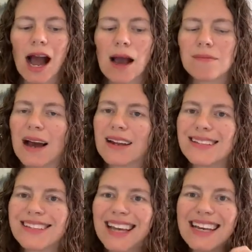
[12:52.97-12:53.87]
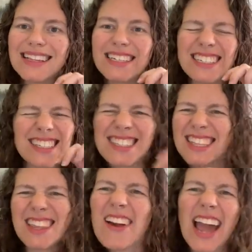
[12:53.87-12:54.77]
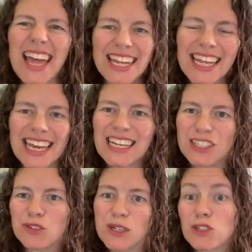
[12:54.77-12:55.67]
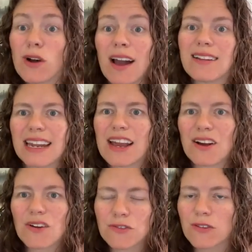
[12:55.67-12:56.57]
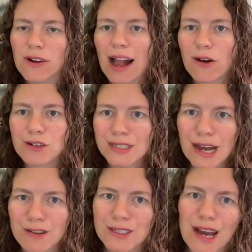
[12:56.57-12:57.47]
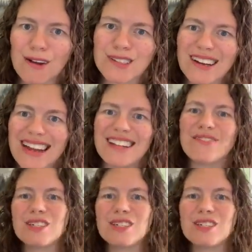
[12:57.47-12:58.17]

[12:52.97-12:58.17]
I'm not as likely to just sit there editing it and doing trial and error for hours and hours and hours on end,